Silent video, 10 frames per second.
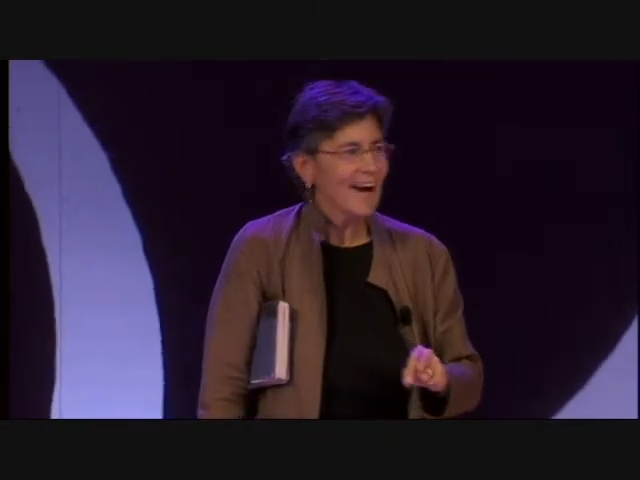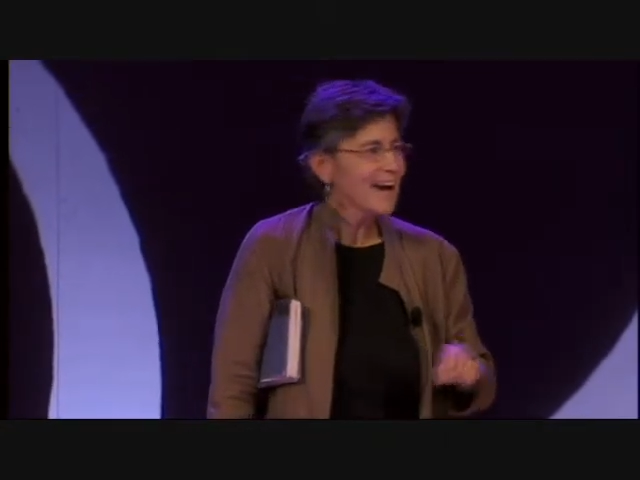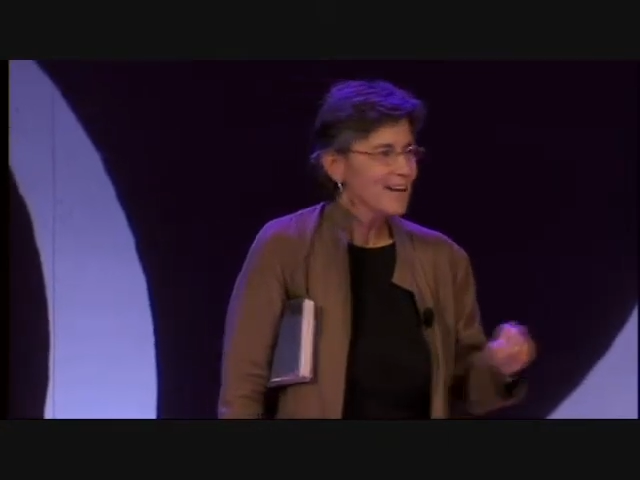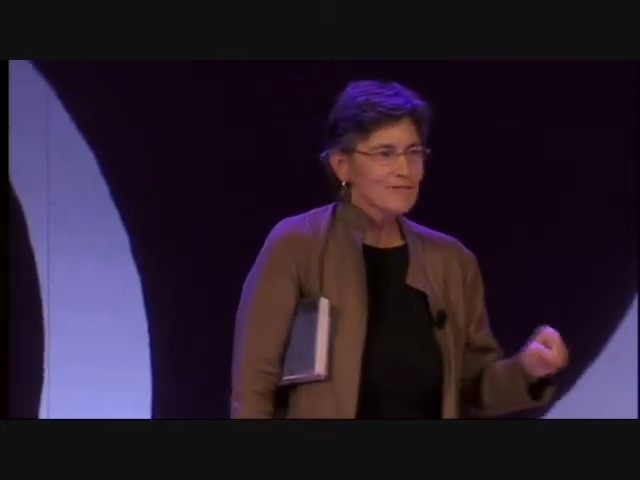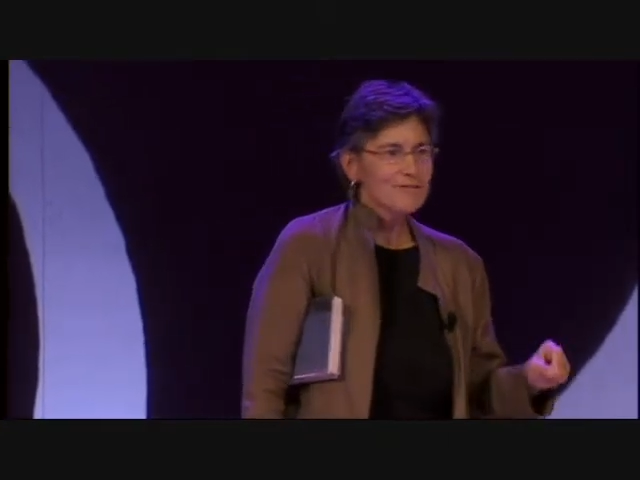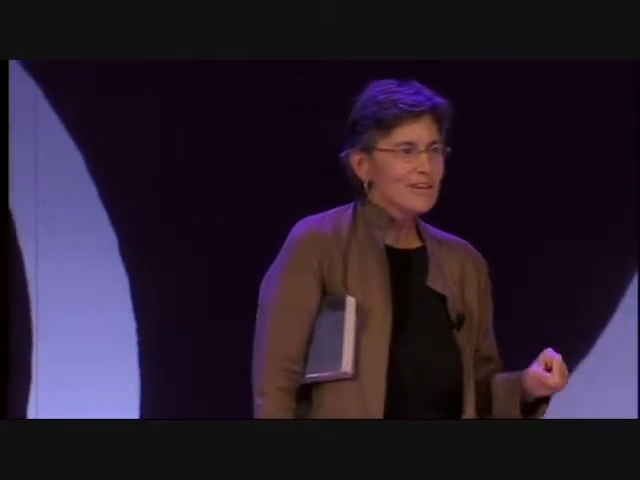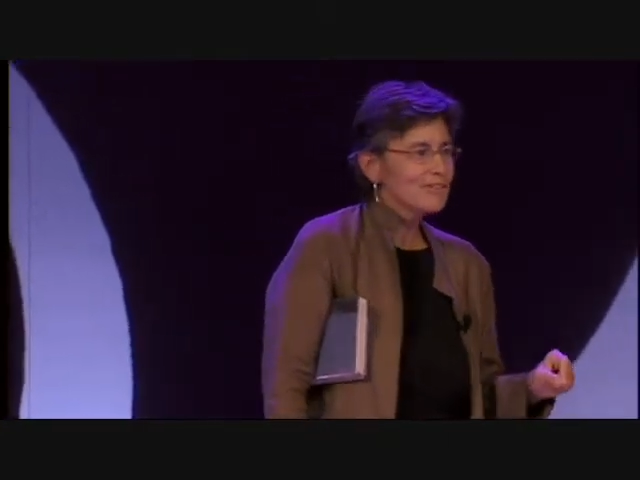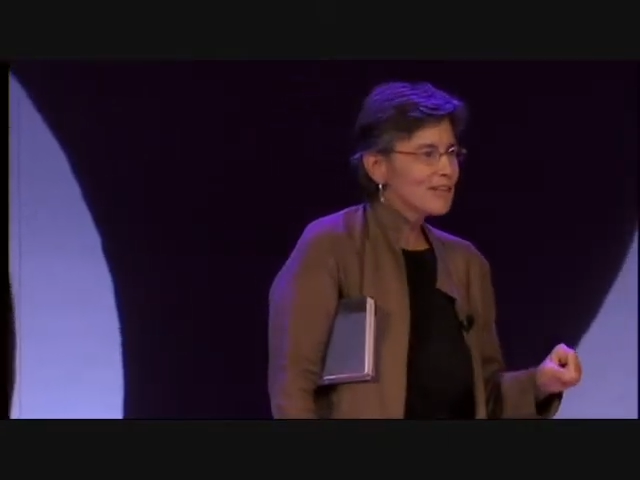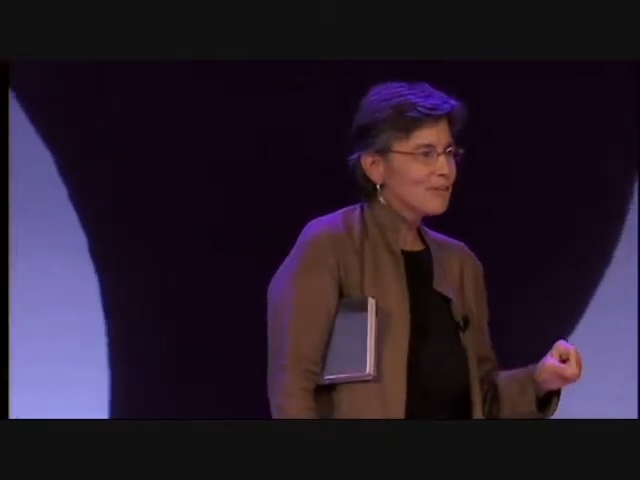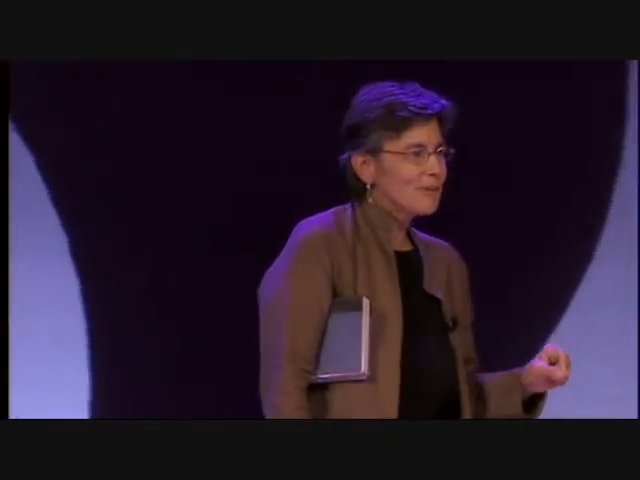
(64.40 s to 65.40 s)
and at
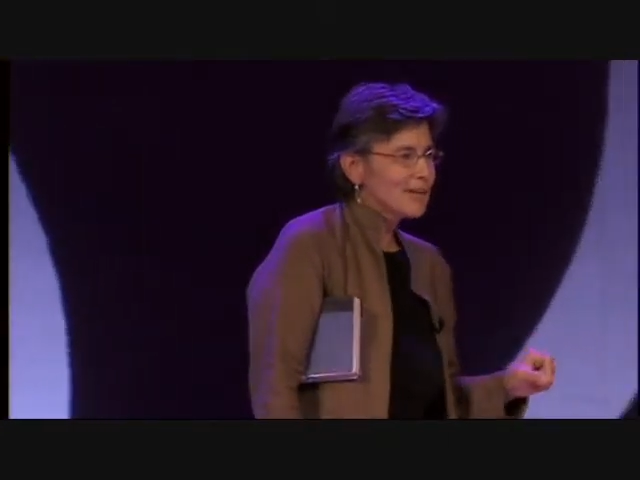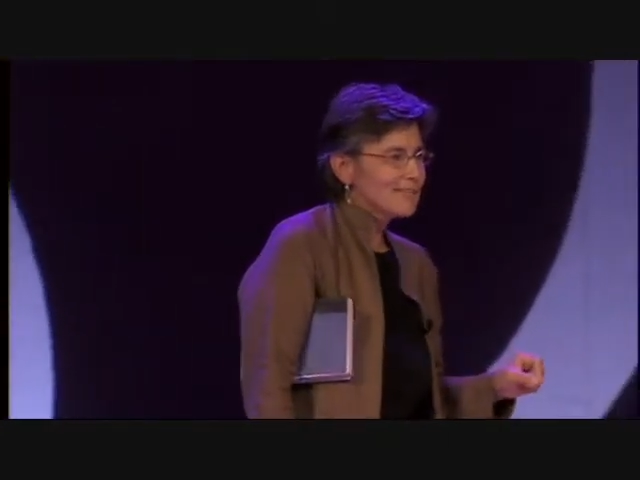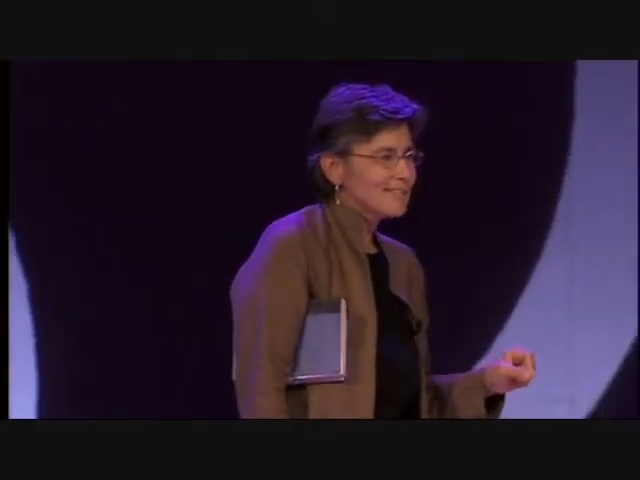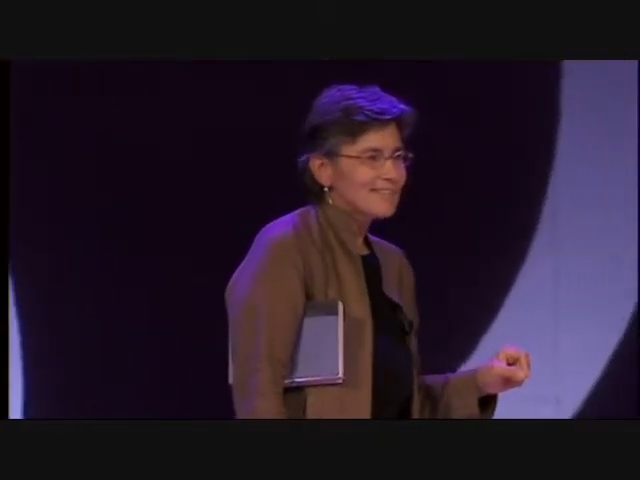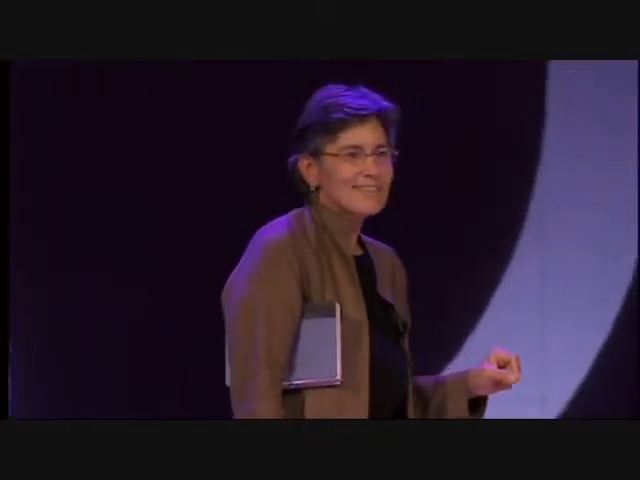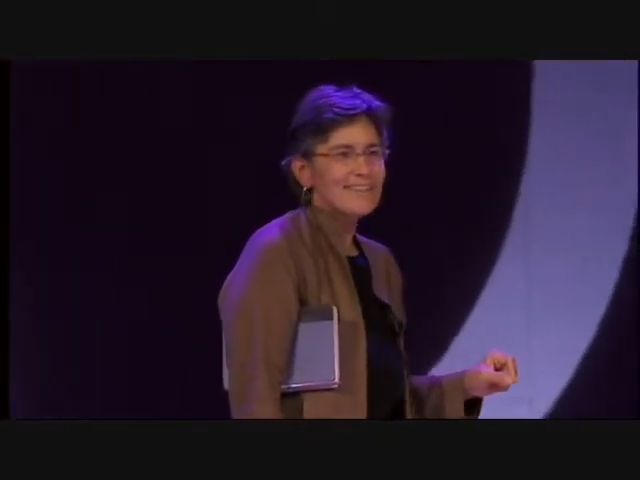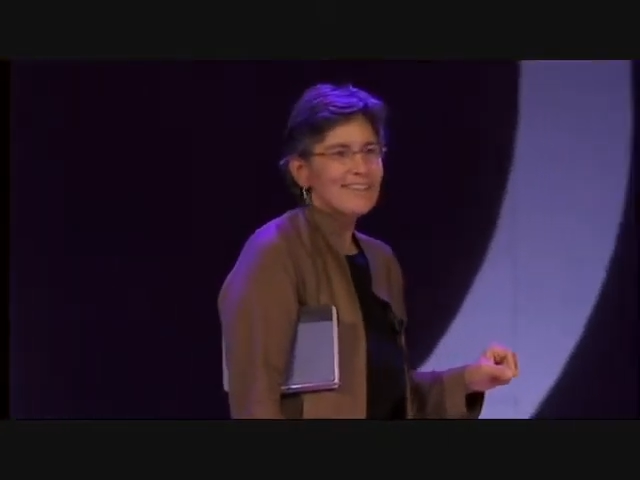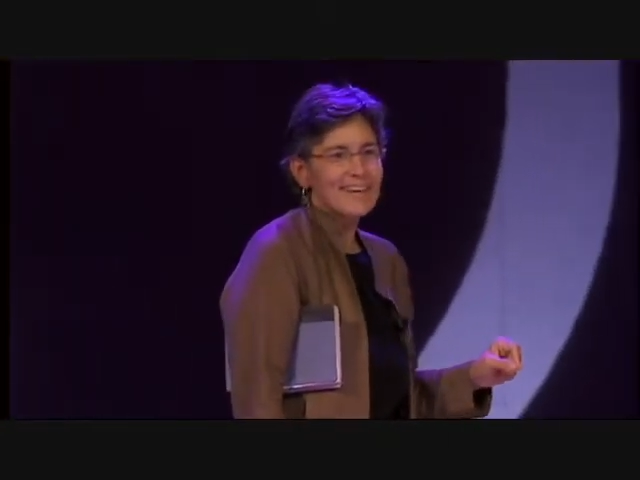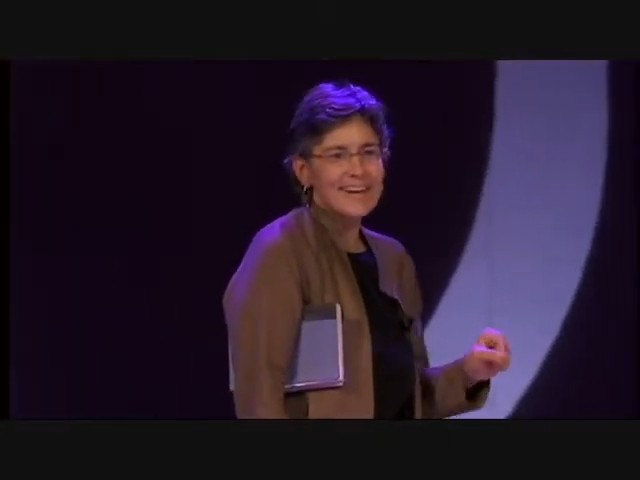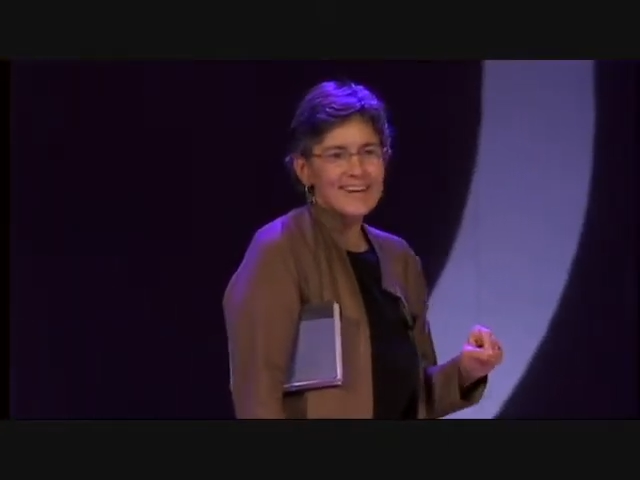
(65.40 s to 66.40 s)
50, we still
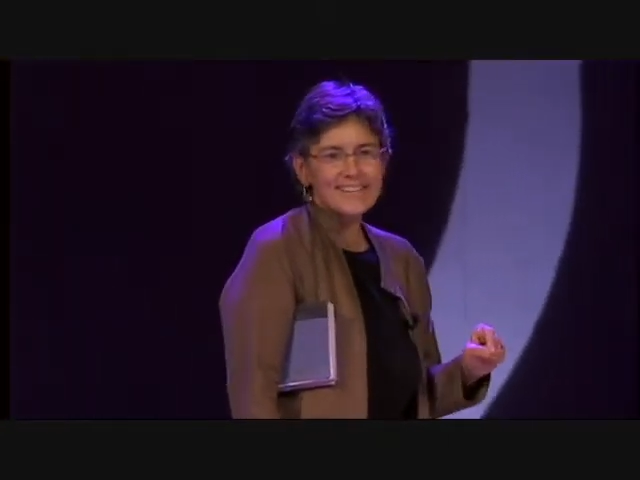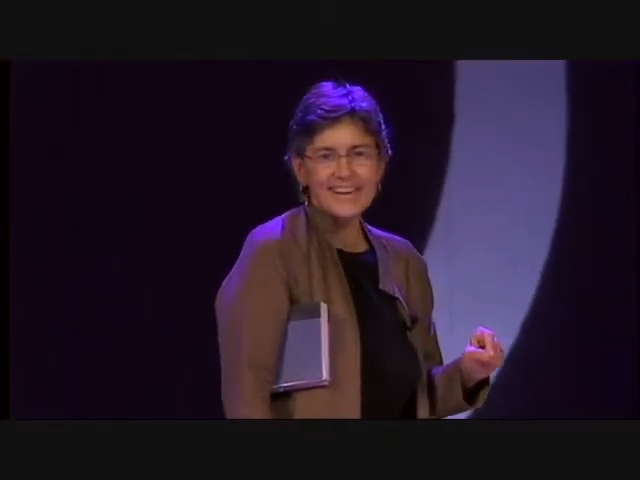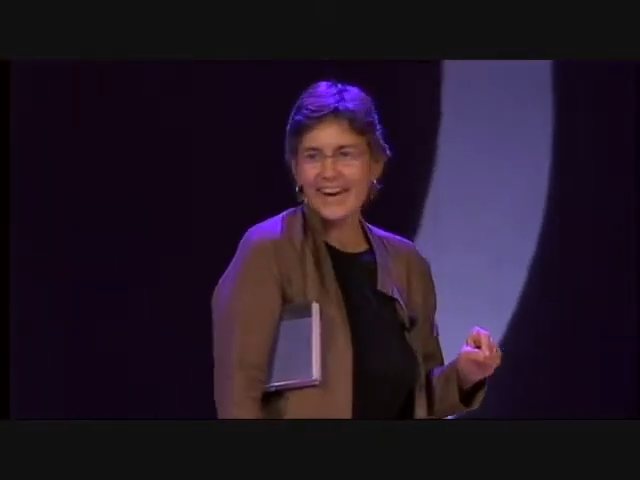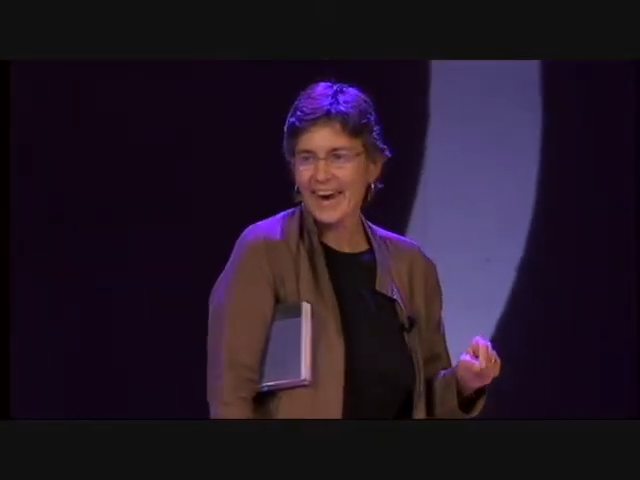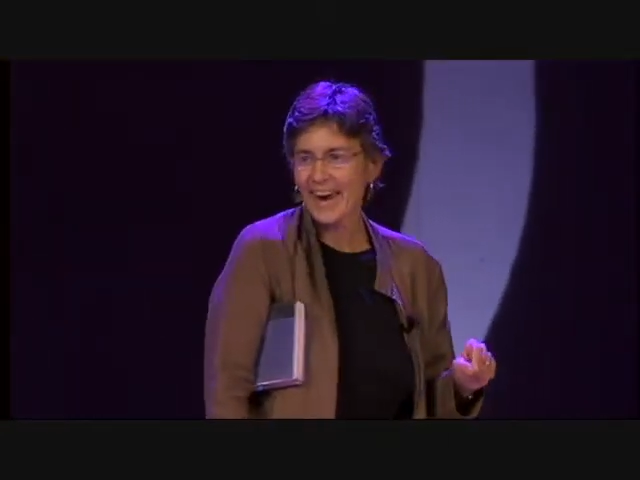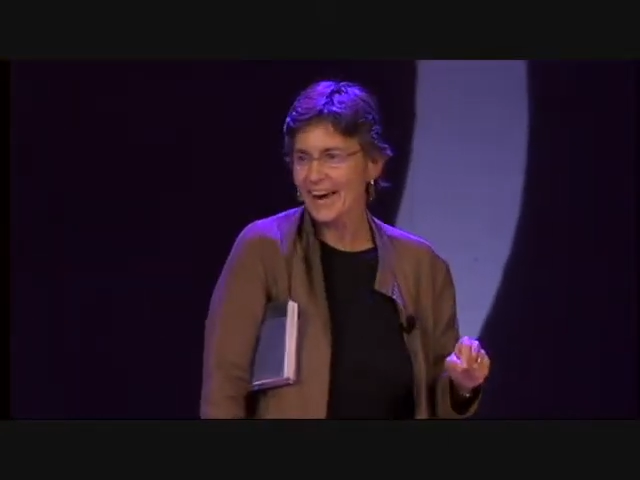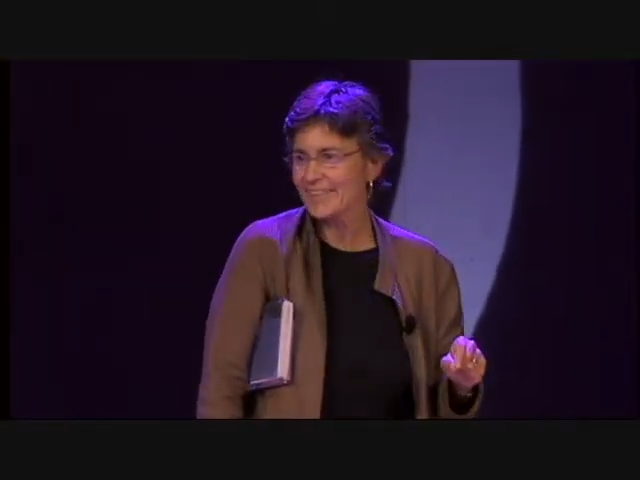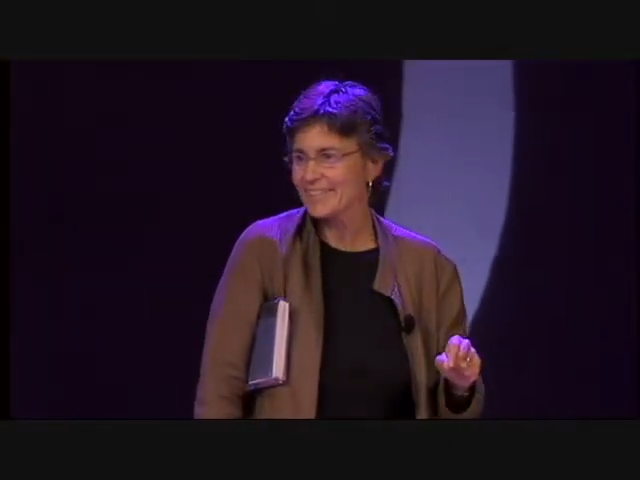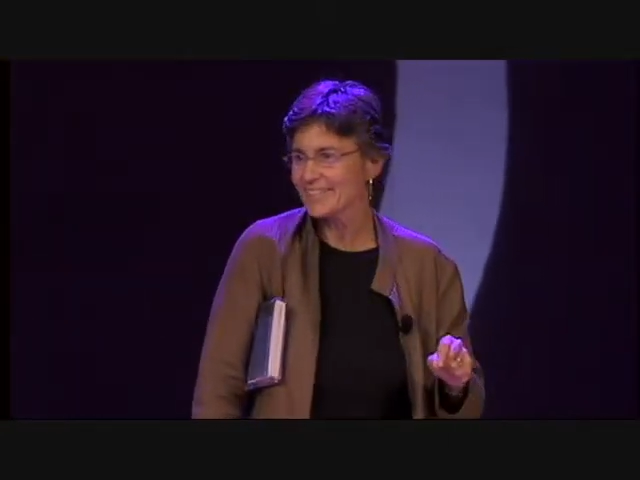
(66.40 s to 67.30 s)
think it's a gas.